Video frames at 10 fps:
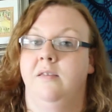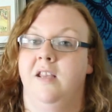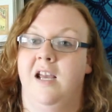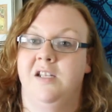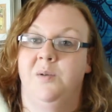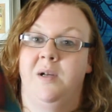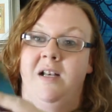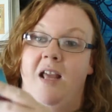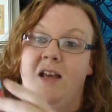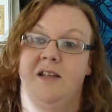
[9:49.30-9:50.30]
The next
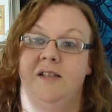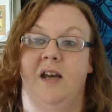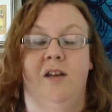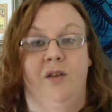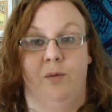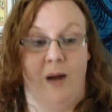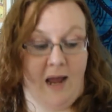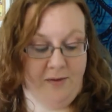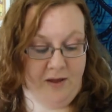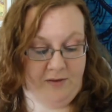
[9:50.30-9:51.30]
one is The
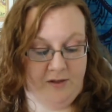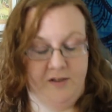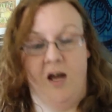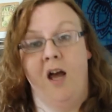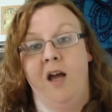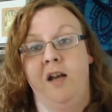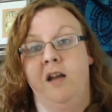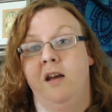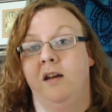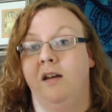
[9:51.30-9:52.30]
Wrath and the
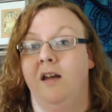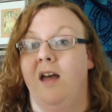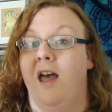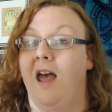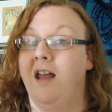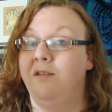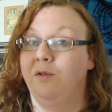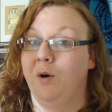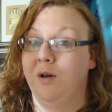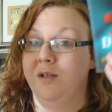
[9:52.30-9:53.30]
Dawn, and of
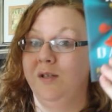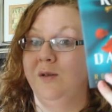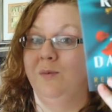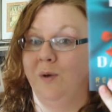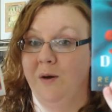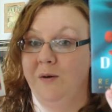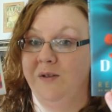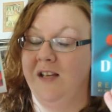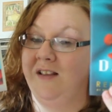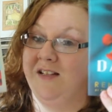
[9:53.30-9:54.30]
course, The
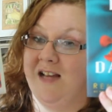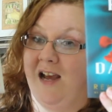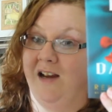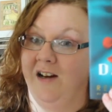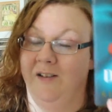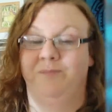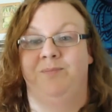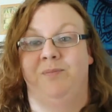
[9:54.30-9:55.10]
Rose and the Dagger.